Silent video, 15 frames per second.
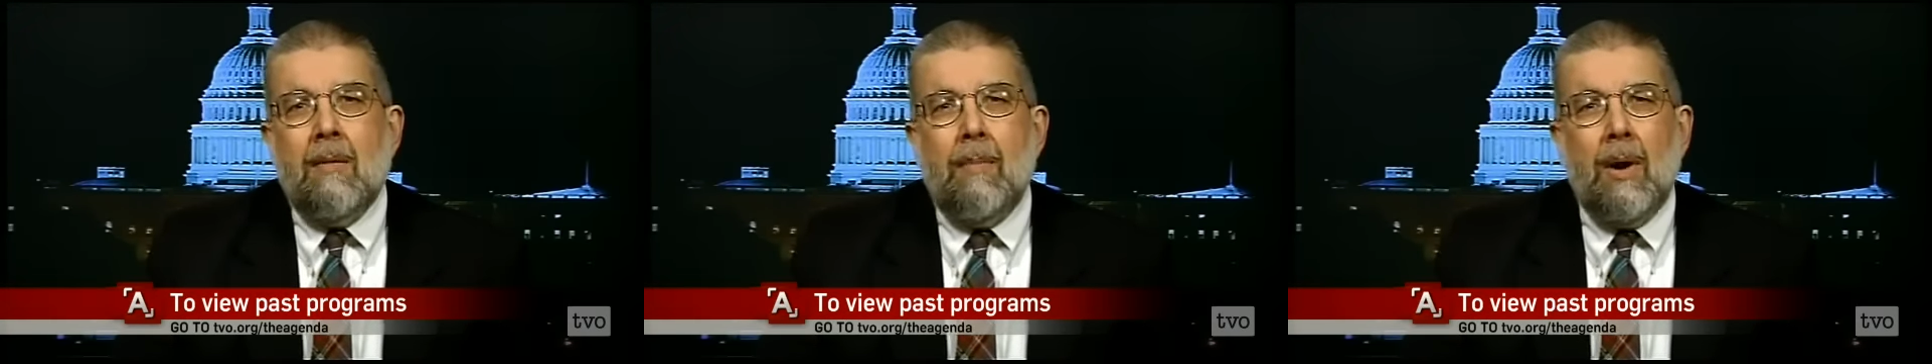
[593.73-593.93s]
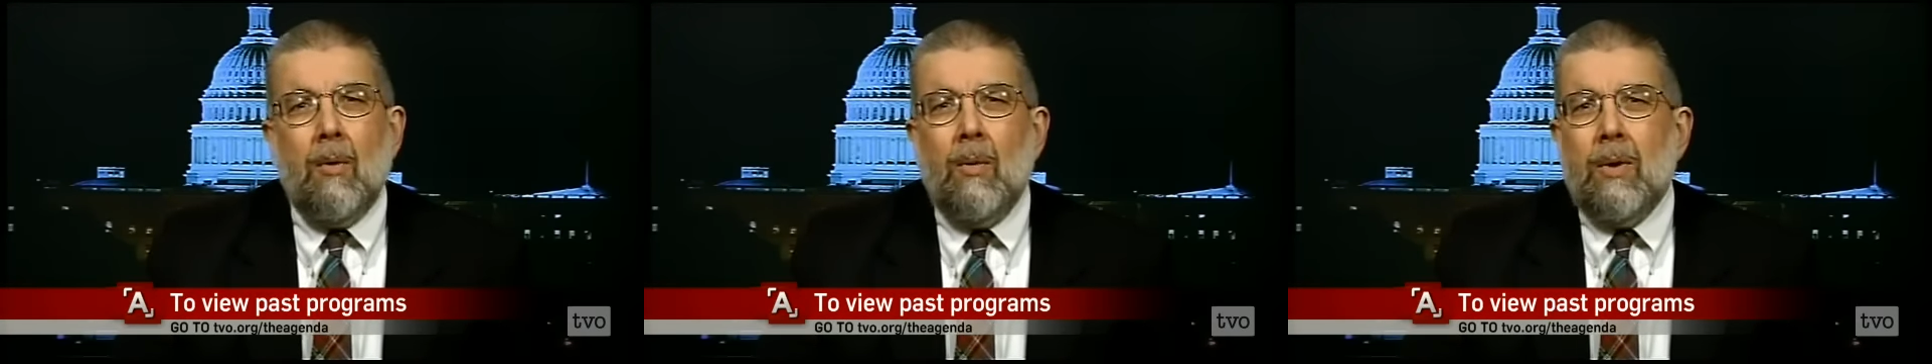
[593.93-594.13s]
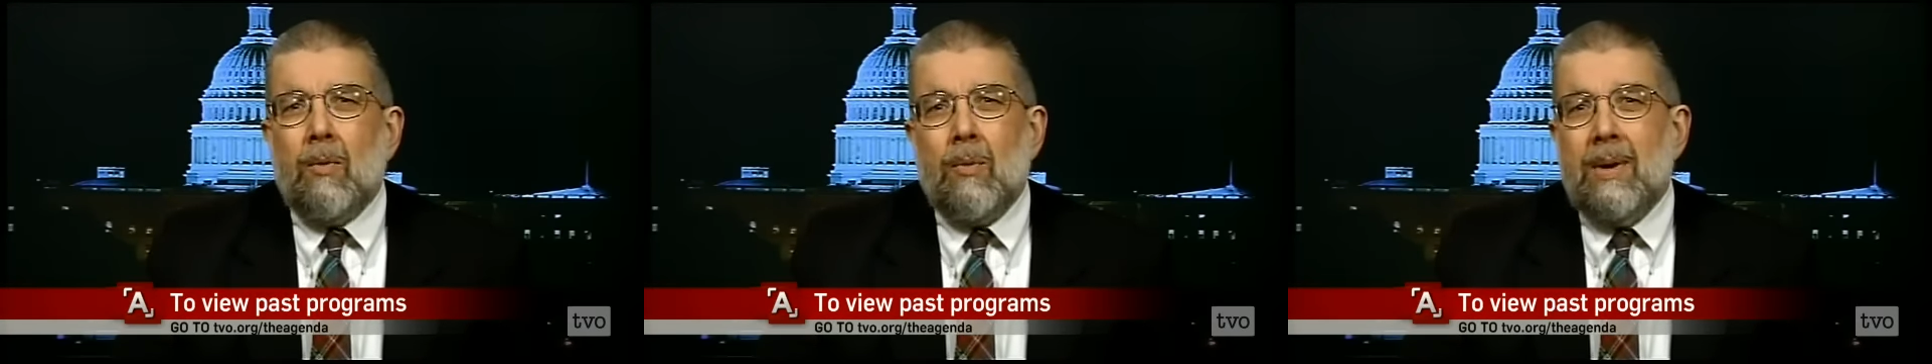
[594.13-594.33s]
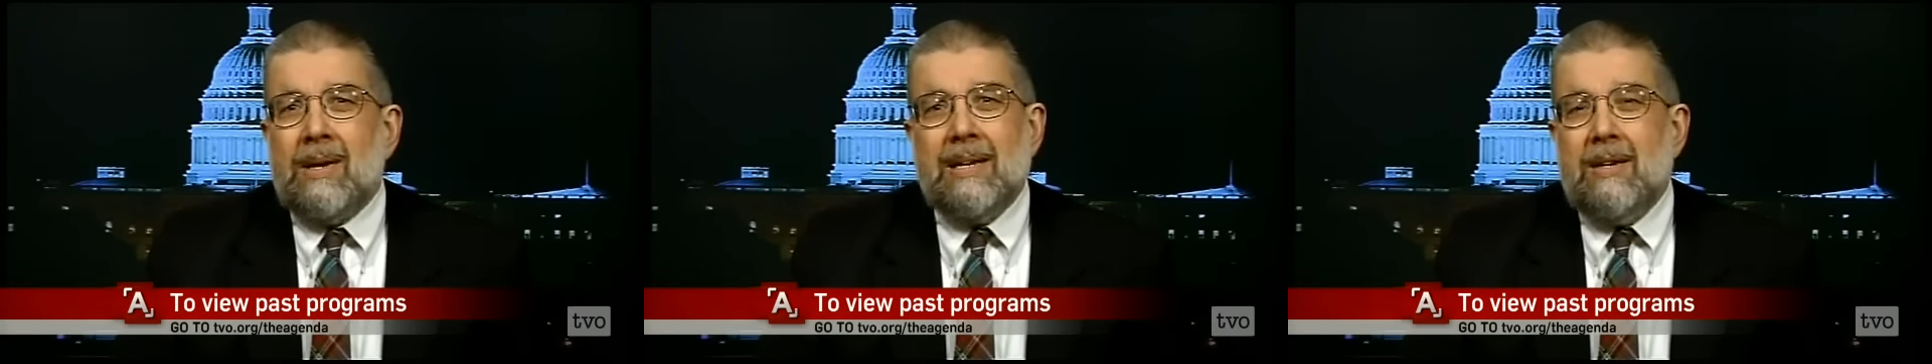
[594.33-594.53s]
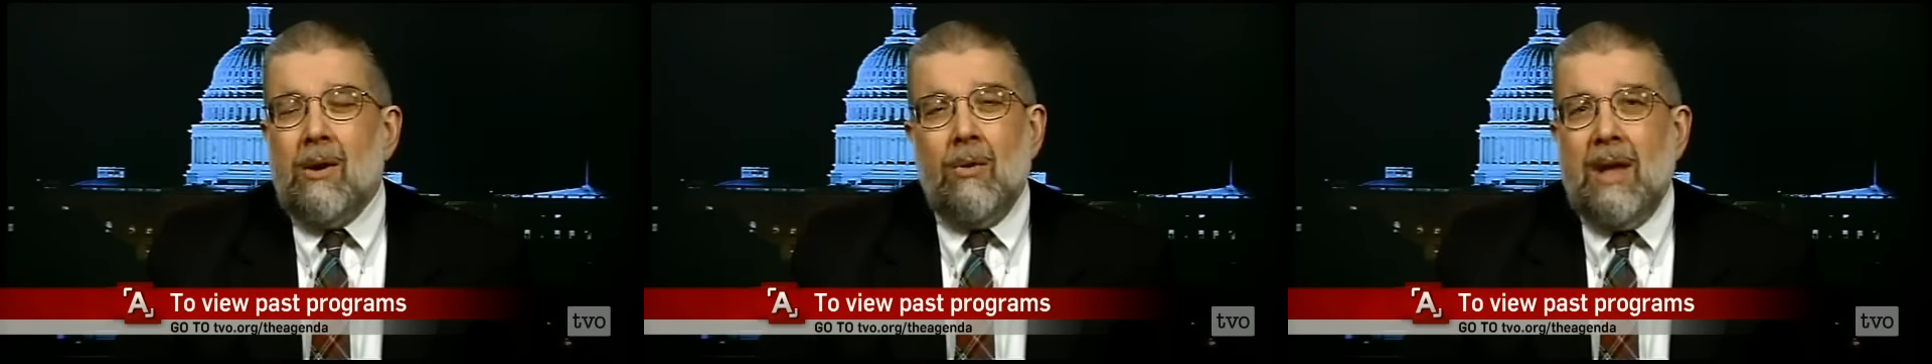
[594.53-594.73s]
but we
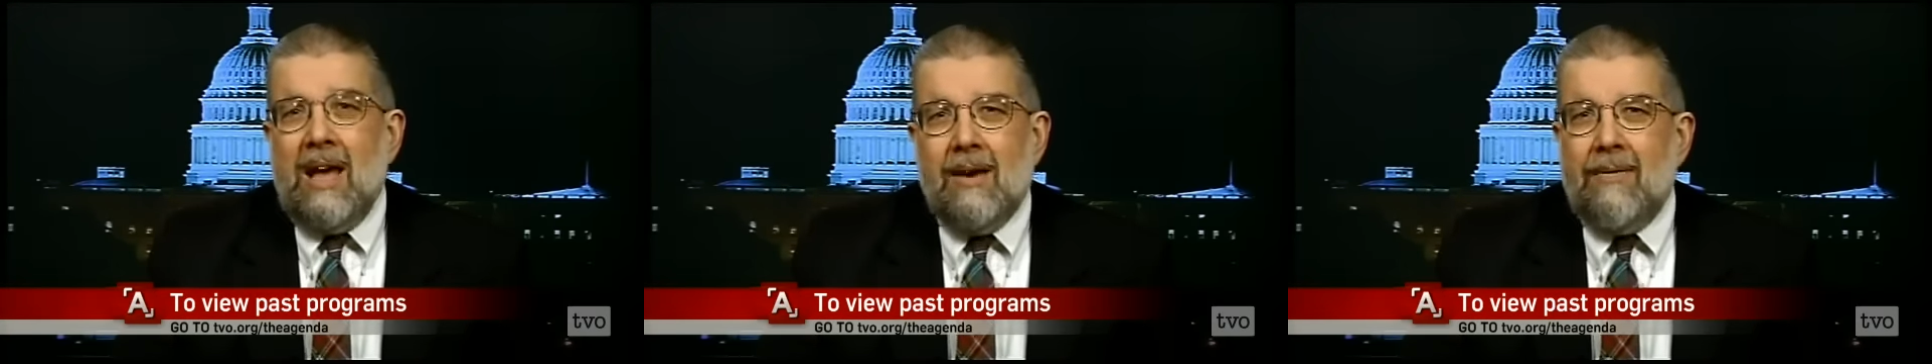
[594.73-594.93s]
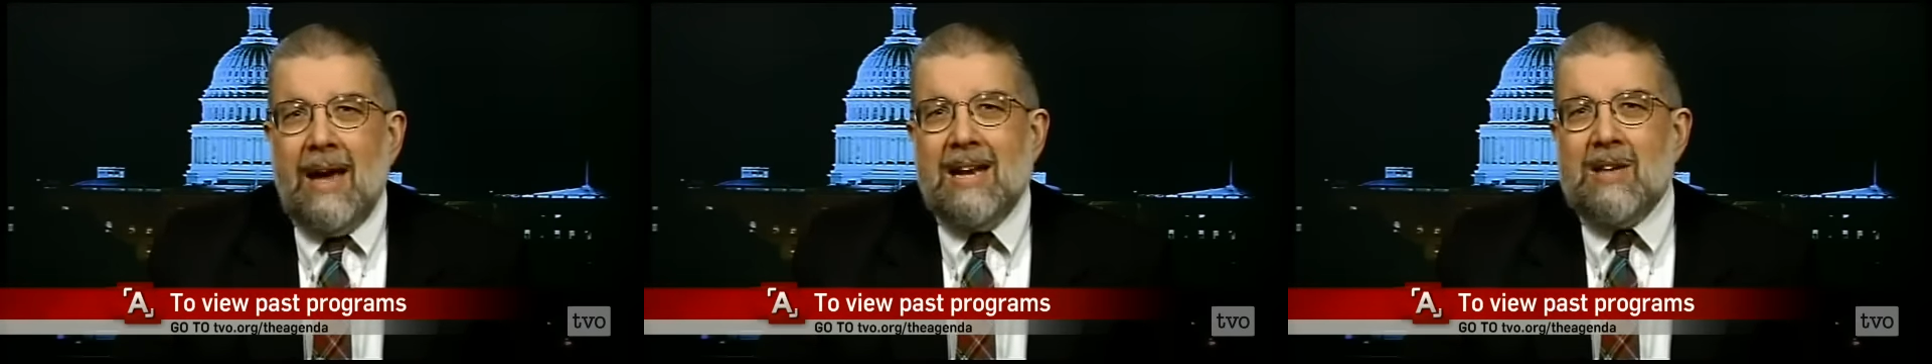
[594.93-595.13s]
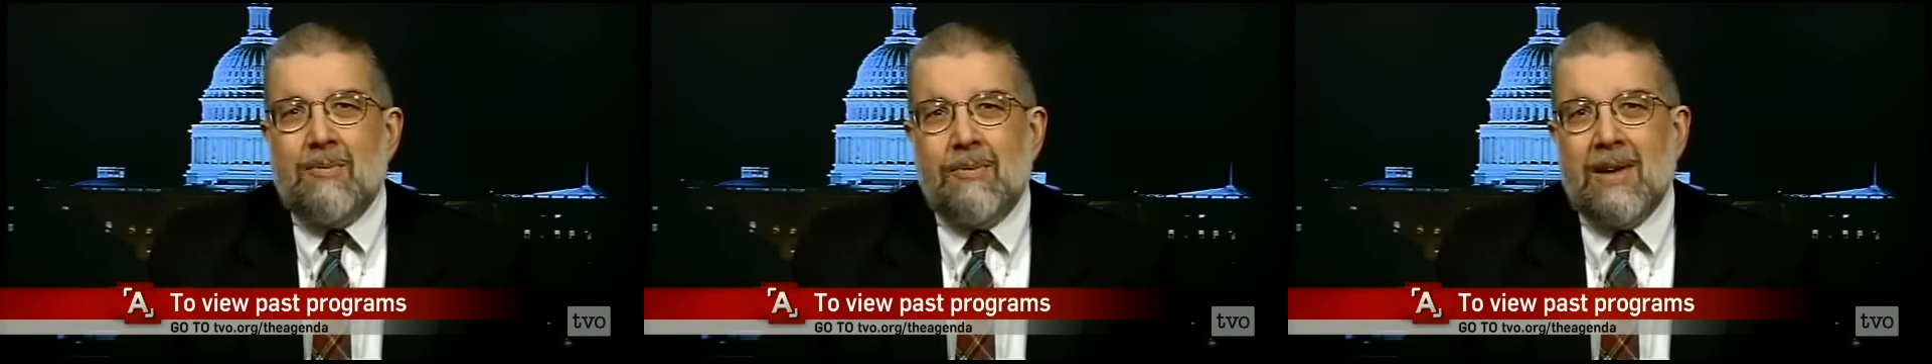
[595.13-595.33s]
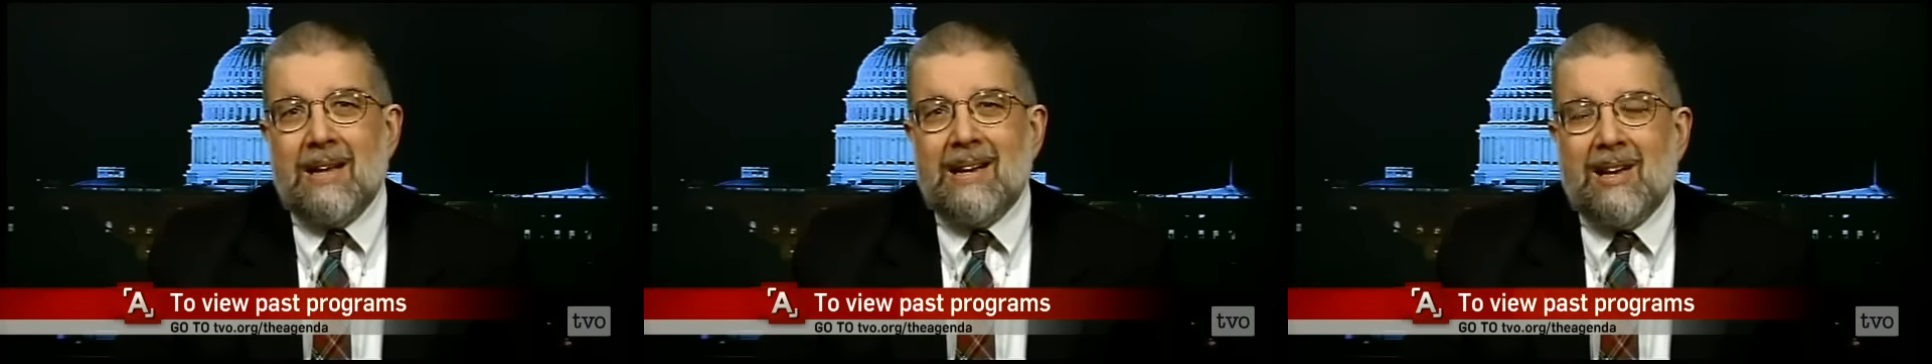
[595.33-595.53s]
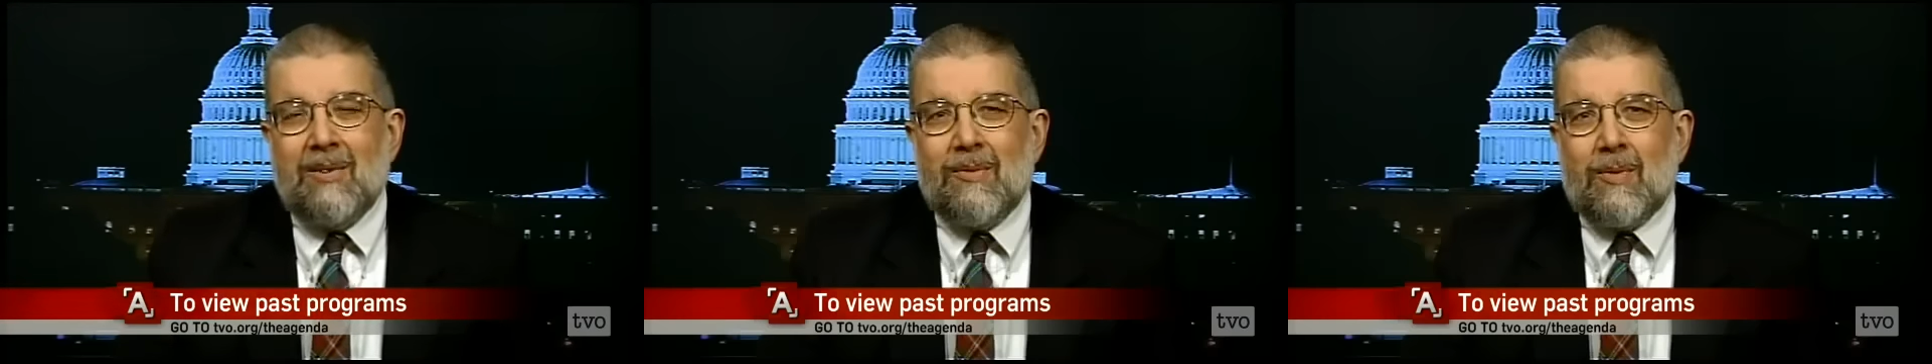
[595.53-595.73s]
really don't have any
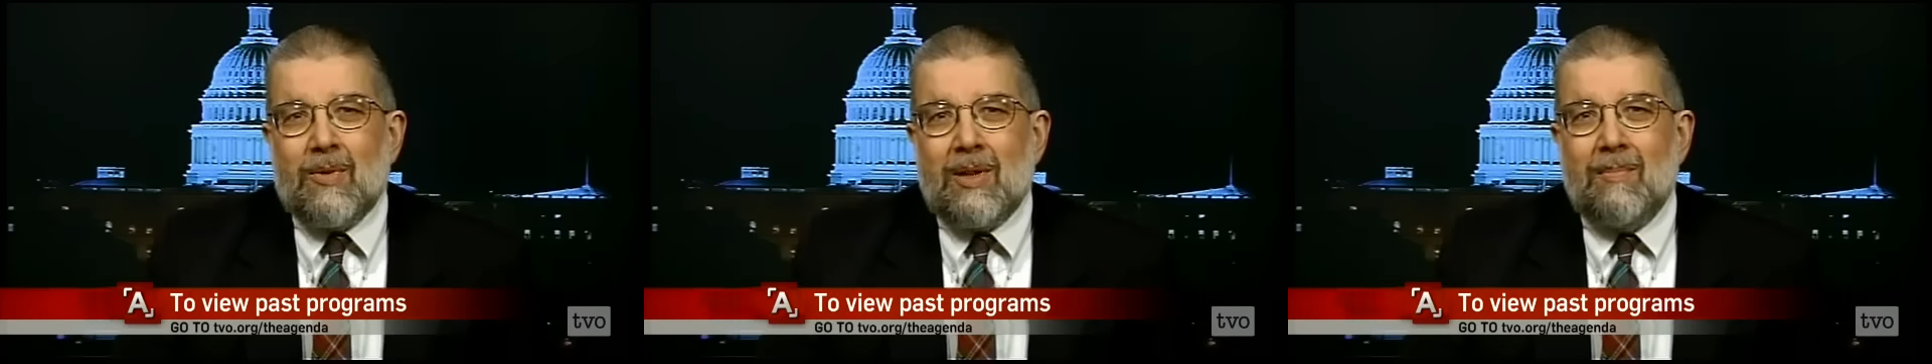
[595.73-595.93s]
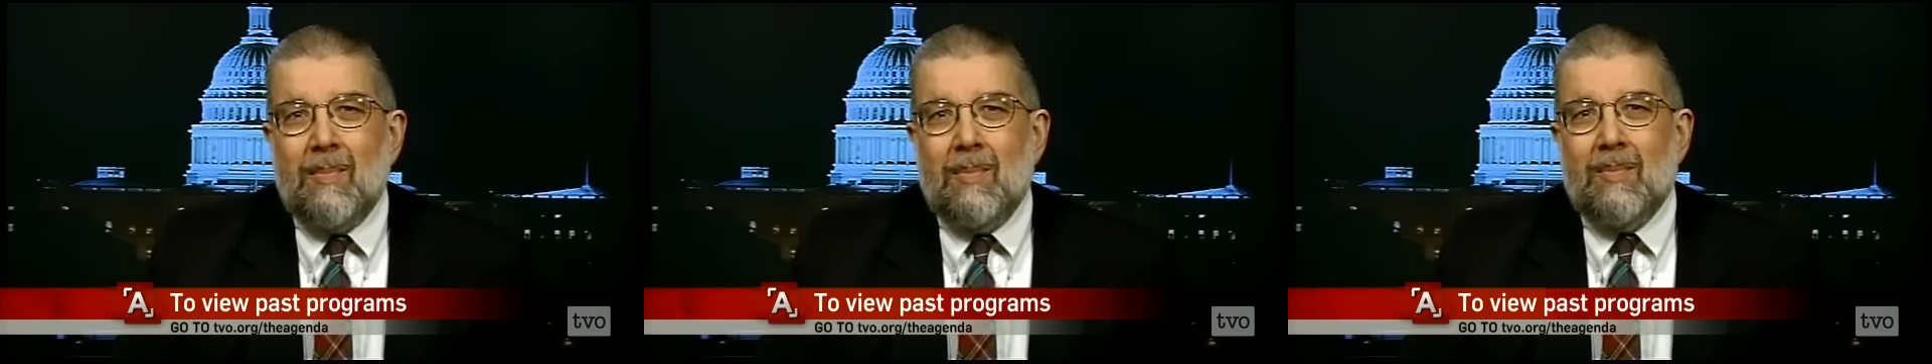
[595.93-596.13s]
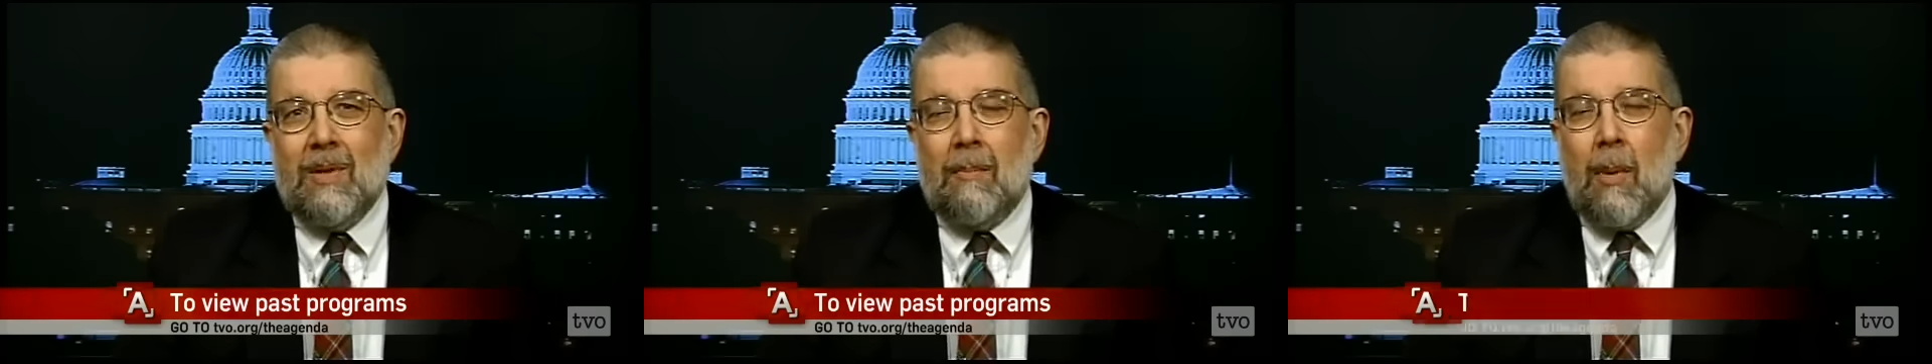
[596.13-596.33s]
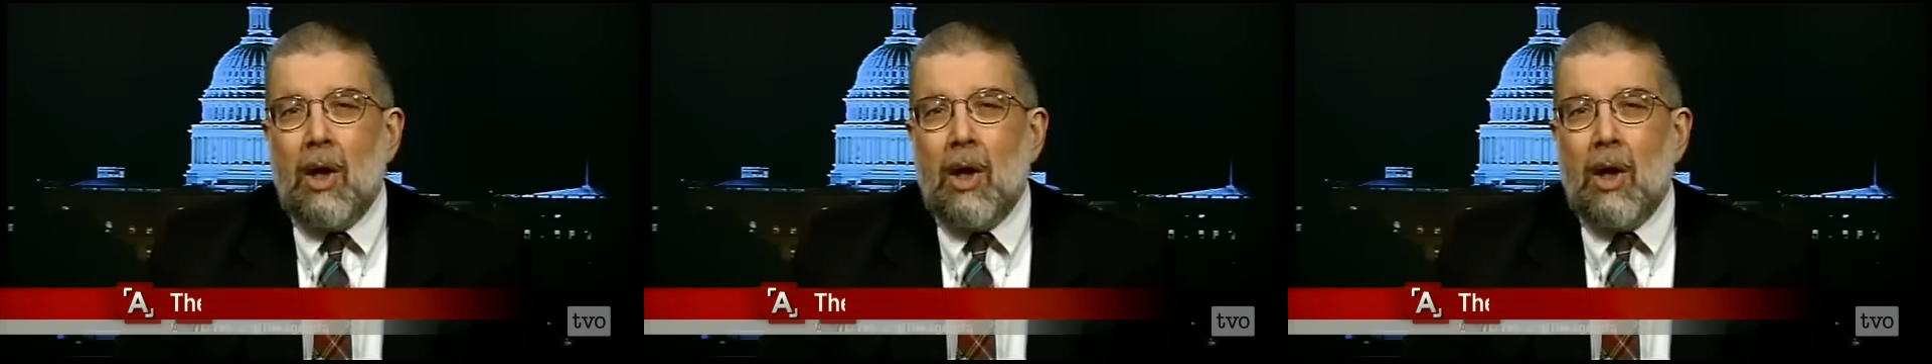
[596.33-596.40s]
feeling for the